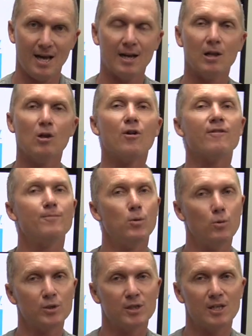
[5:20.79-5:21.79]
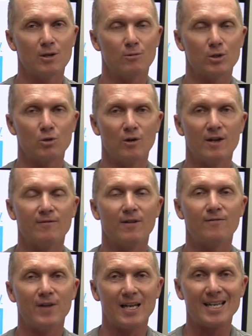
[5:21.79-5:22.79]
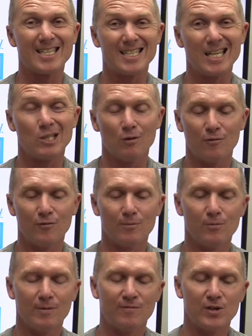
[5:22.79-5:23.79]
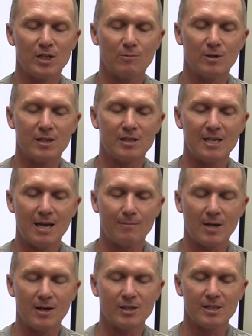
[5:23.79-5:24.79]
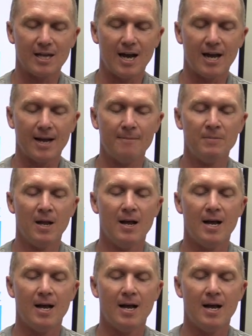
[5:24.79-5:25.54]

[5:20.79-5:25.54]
And a lot of pauses in your retrieve are fairly essential for bream fishing with the Tiemco cicada.